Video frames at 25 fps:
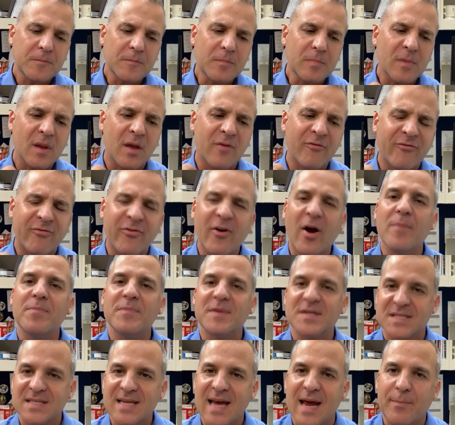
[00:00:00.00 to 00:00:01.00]
from the
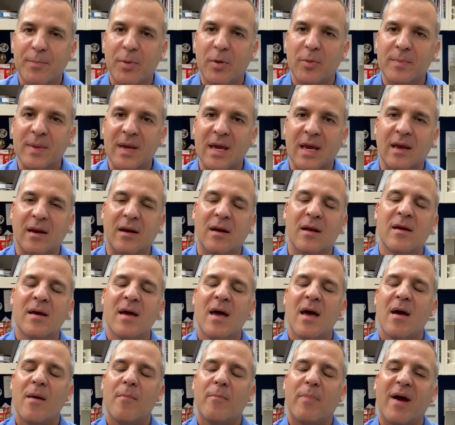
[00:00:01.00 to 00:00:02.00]
sample mean
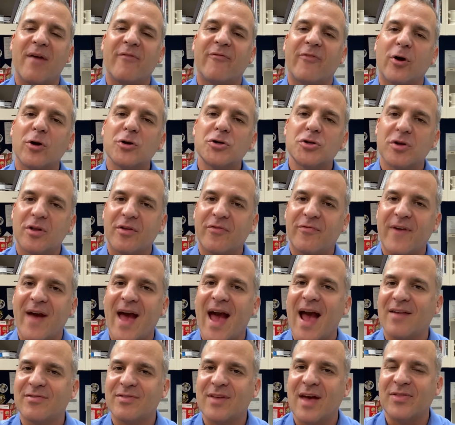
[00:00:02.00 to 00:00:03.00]
by virtue of the
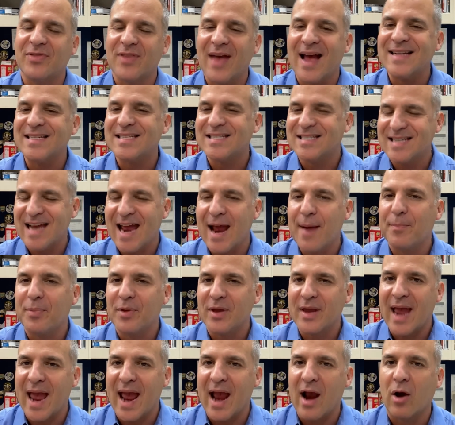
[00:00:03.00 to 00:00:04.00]
fact that that
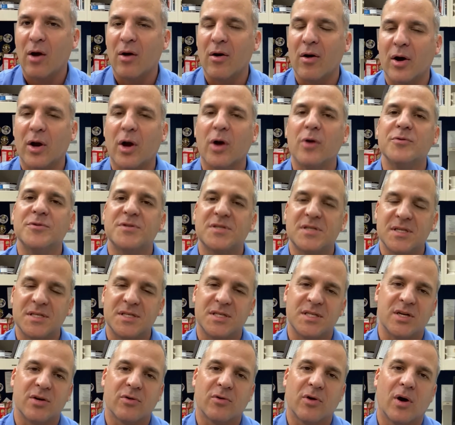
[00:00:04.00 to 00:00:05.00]
sampling error goes to
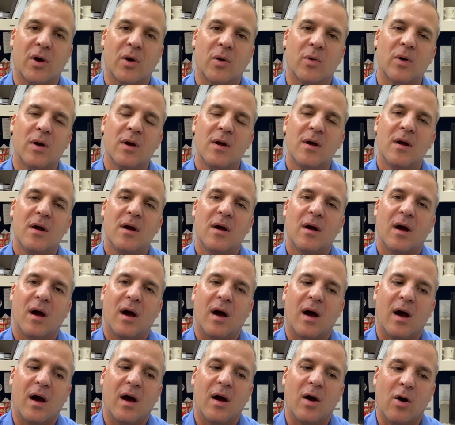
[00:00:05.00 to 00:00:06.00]
zero
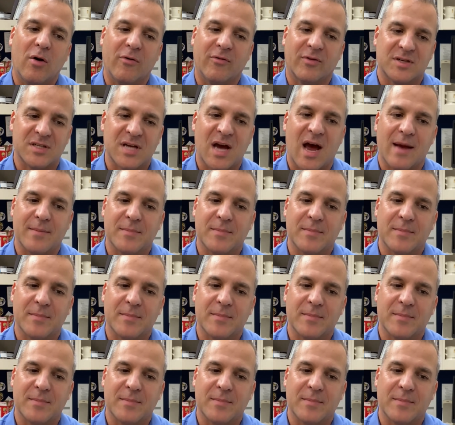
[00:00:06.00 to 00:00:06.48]
over time.